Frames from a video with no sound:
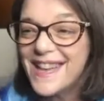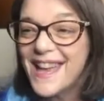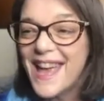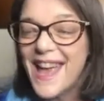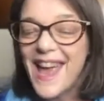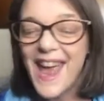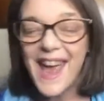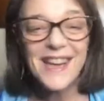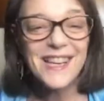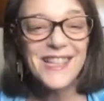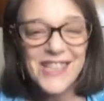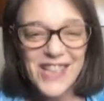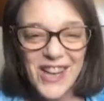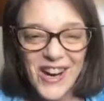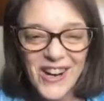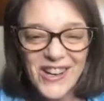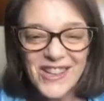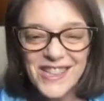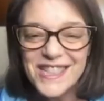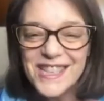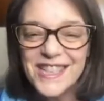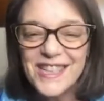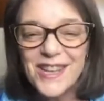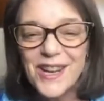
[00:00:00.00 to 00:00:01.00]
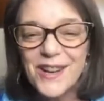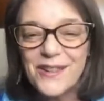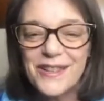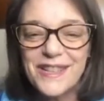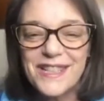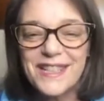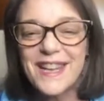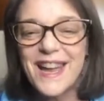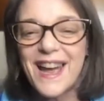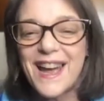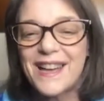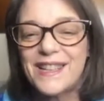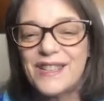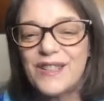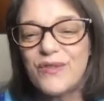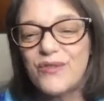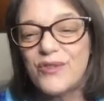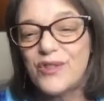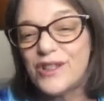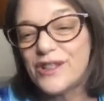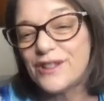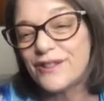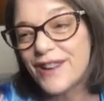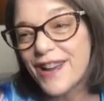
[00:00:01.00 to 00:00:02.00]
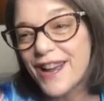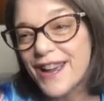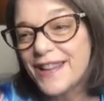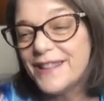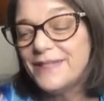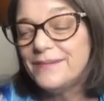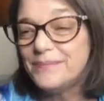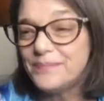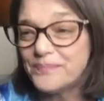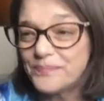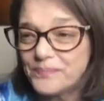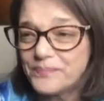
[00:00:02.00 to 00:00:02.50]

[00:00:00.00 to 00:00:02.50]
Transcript: and it's hard to know what to ask for, right?